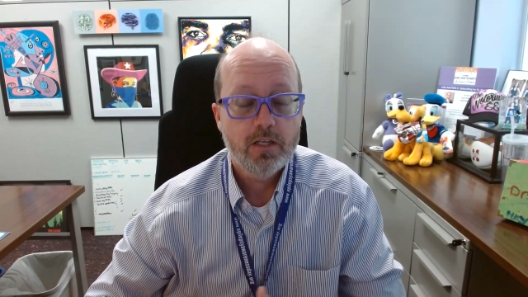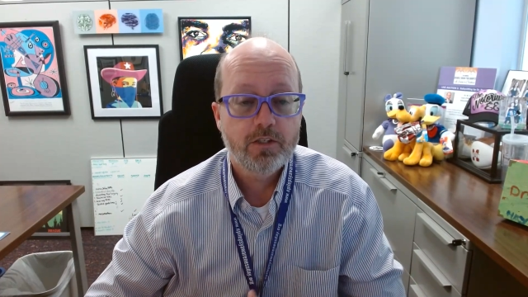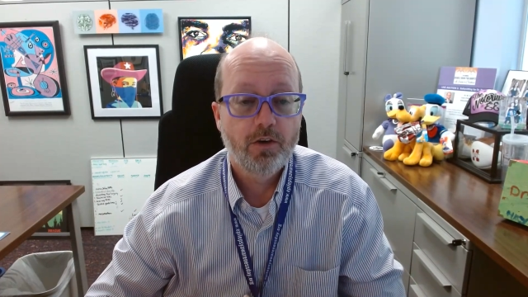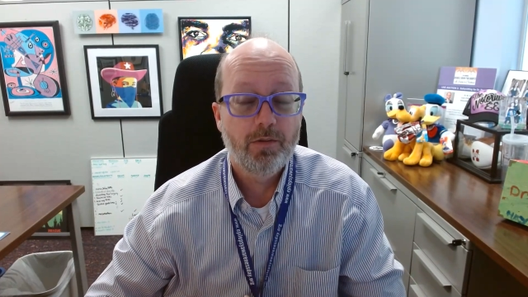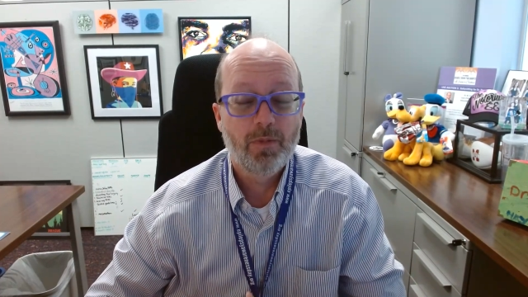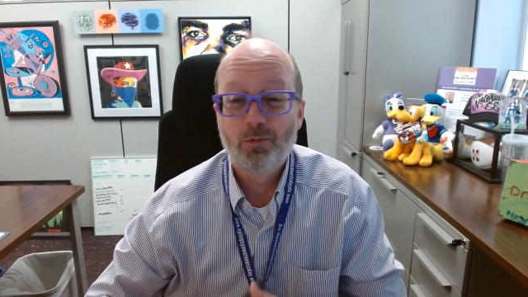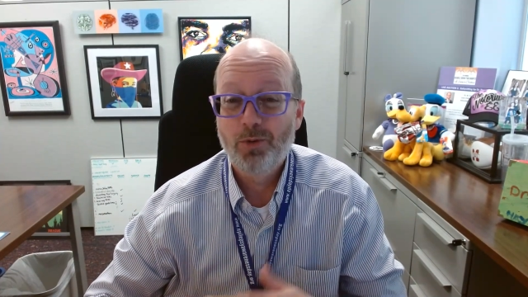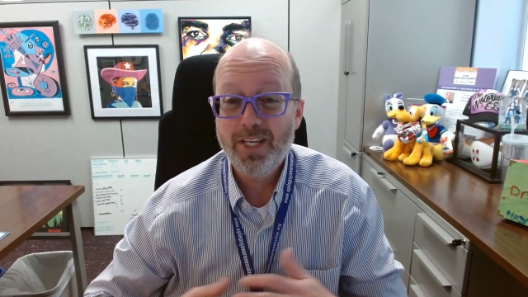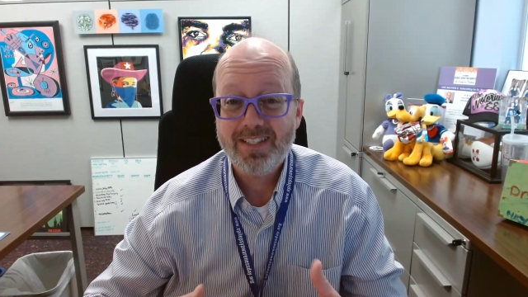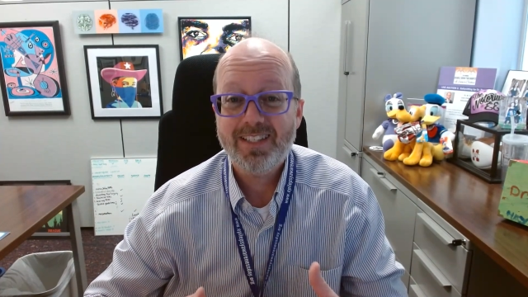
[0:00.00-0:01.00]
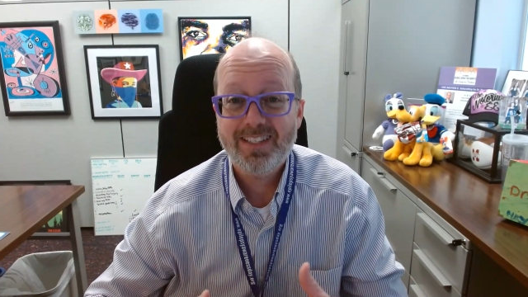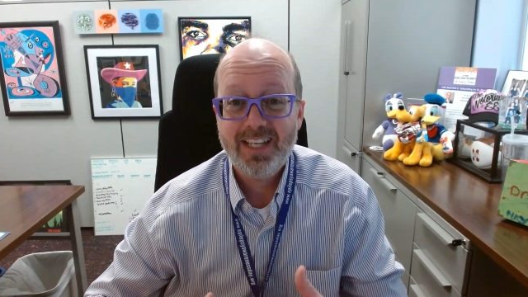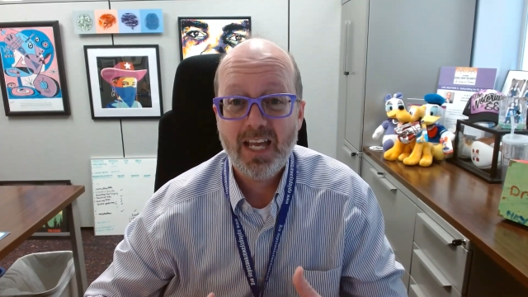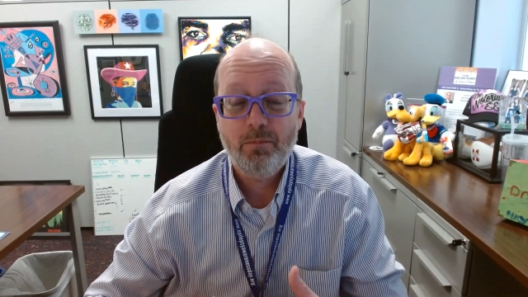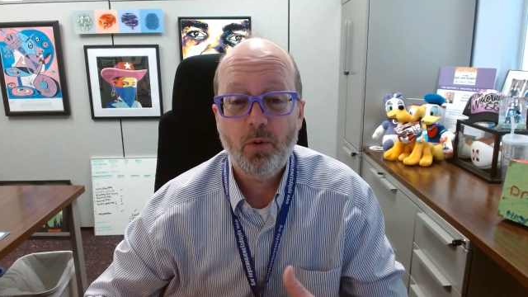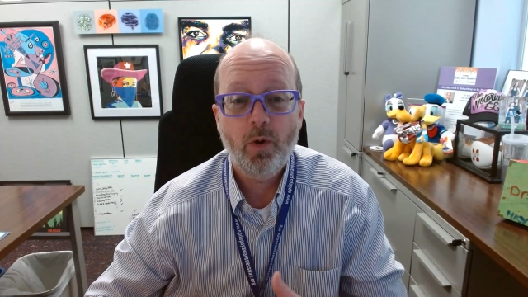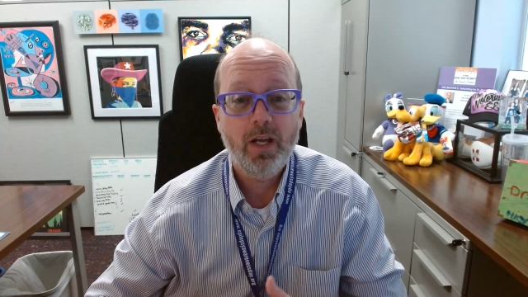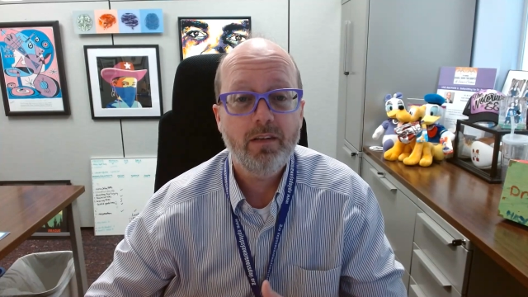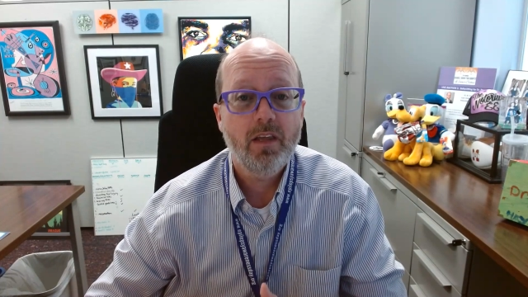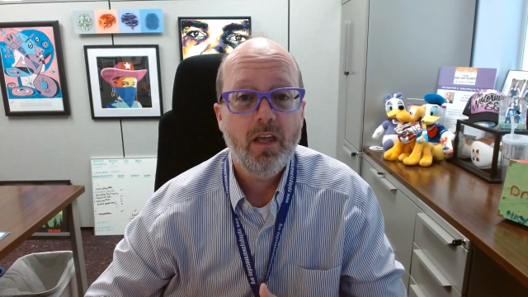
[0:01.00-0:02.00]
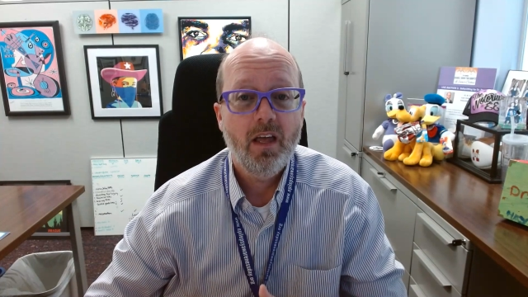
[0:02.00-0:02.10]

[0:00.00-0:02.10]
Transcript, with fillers: so from a risk standpoint